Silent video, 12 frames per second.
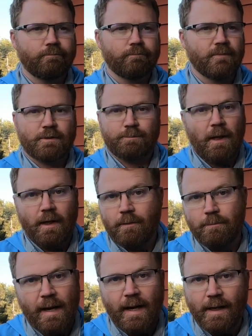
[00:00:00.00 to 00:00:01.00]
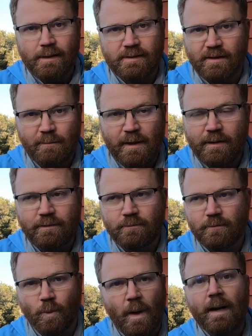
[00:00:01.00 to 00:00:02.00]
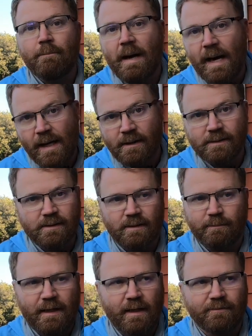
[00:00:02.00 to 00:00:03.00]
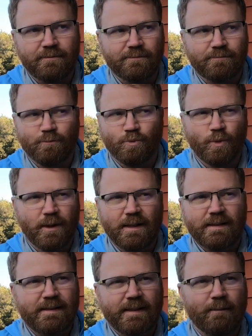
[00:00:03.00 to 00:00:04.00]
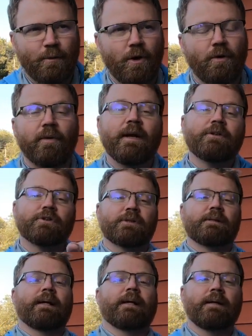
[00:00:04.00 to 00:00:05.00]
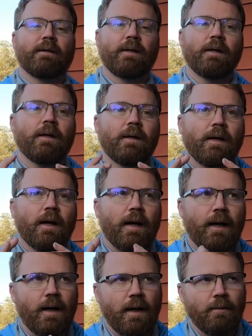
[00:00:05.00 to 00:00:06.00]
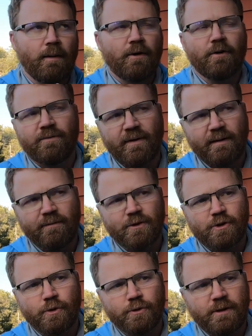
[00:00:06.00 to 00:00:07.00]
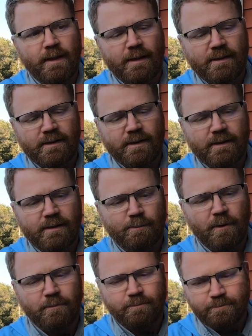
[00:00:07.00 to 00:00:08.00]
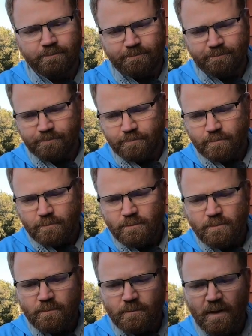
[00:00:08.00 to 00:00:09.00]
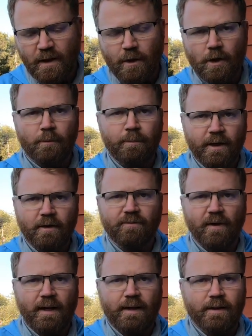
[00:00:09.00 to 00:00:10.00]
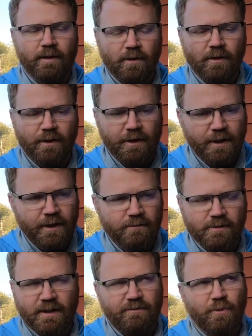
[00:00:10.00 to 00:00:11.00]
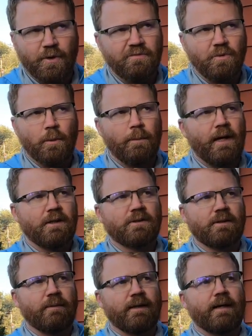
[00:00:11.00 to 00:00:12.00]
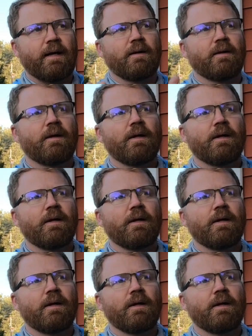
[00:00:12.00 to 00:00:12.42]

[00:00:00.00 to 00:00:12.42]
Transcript: spotted bass, white bass. I've really seen them all. Interesting, I don't know if I ever told you guys this, but I caught a bigger flathead early in the year. It was like 44 pounds, something like that.